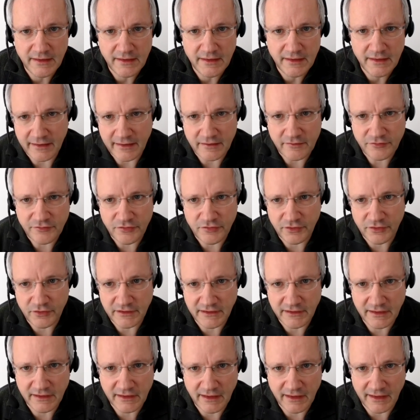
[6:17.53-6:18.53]
And for a
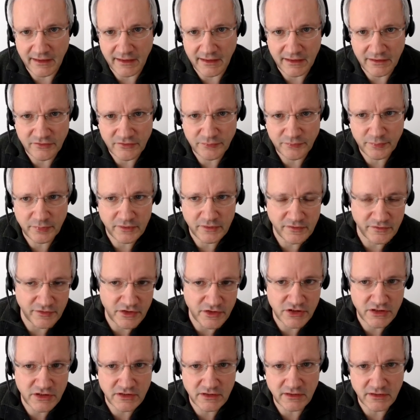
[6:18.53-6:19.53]
year, I've
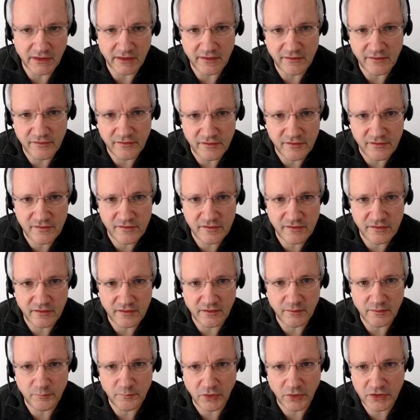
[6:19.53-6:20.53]
switched in this
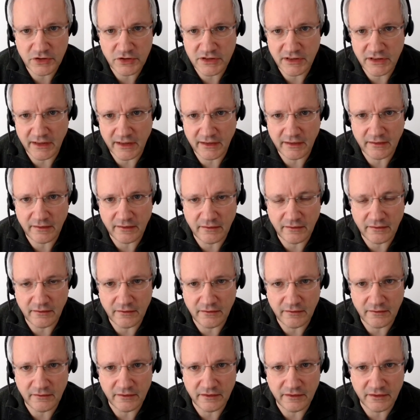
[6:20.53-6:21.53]
blockchain
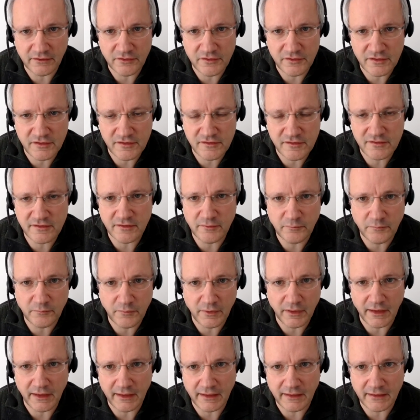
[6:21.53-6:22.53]
ecosystem,
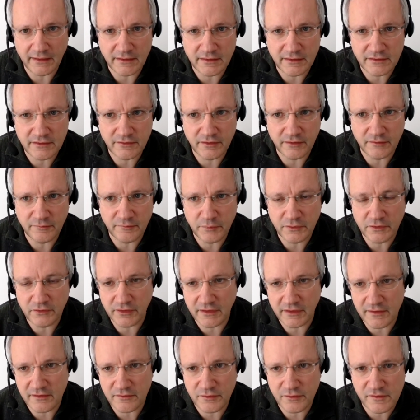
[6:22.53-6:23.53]
and
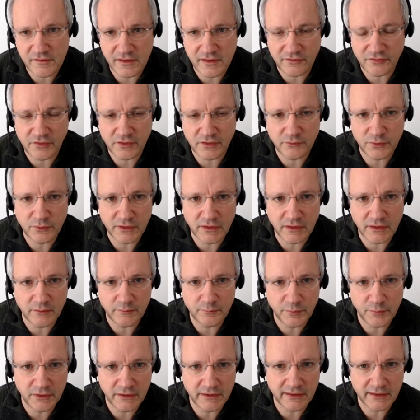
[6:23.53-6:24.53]
together with Stefan, we are
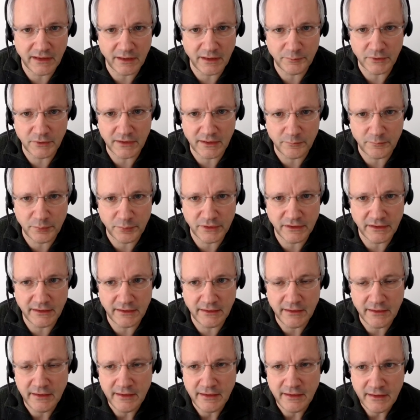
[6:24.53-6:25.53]
building up a
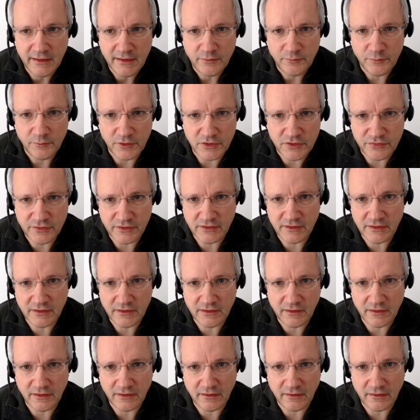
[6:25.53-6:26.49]
company which will,